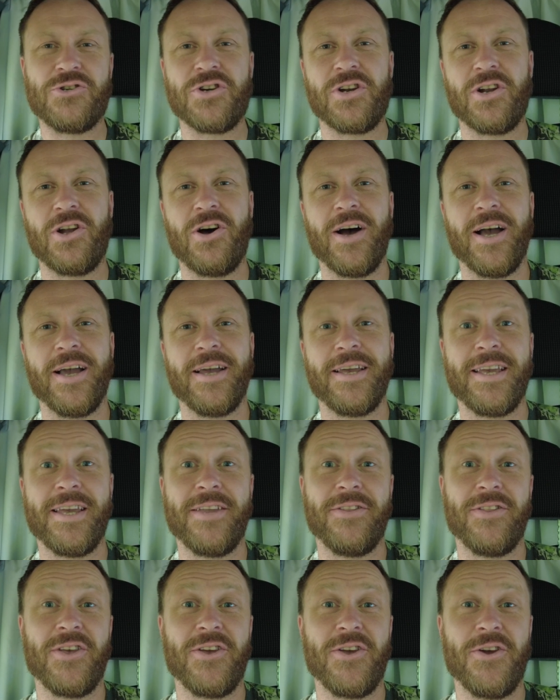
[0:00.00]
July
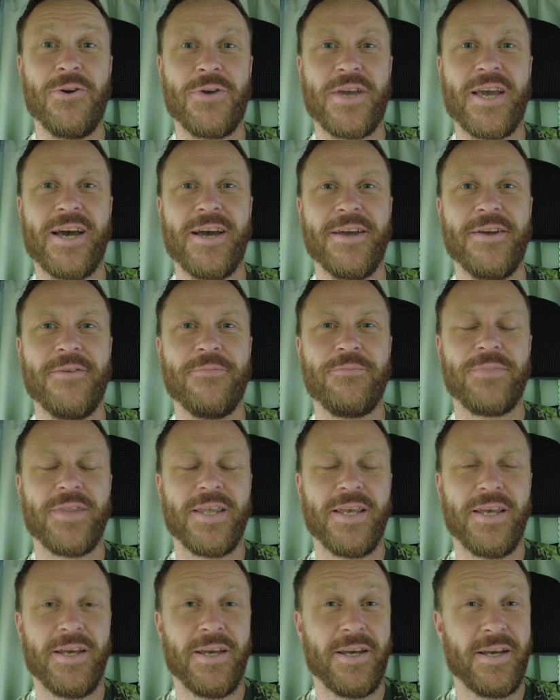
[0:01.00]
in the UK.
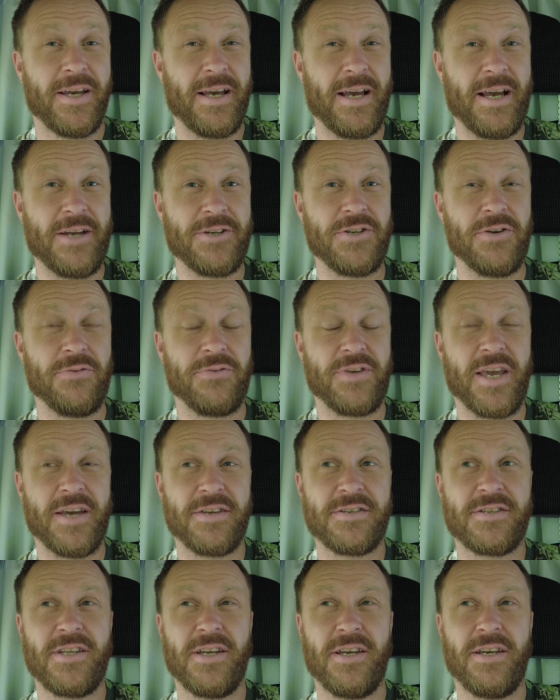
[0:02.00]
As you've
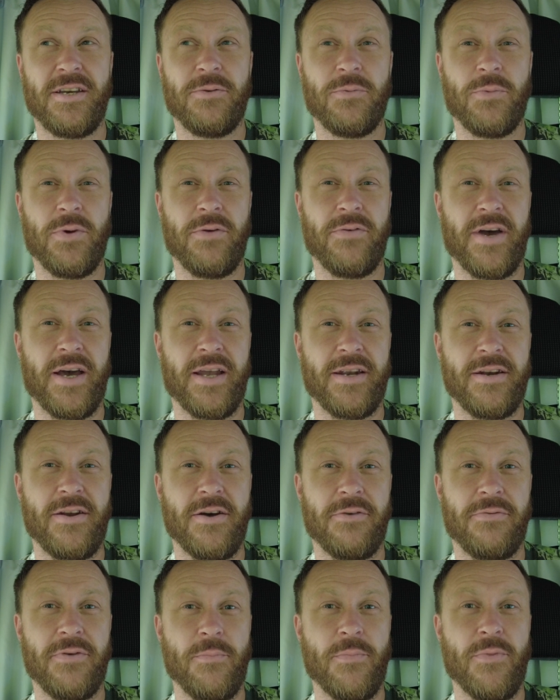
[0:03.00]
guessed it, we've had
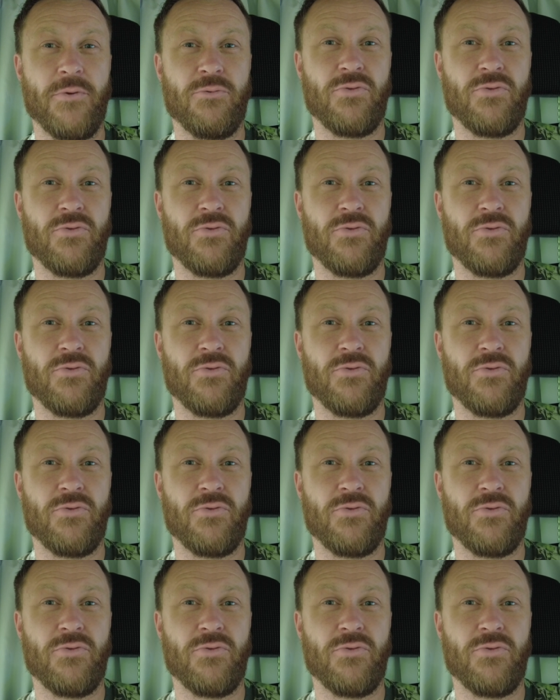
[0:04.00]
nothing but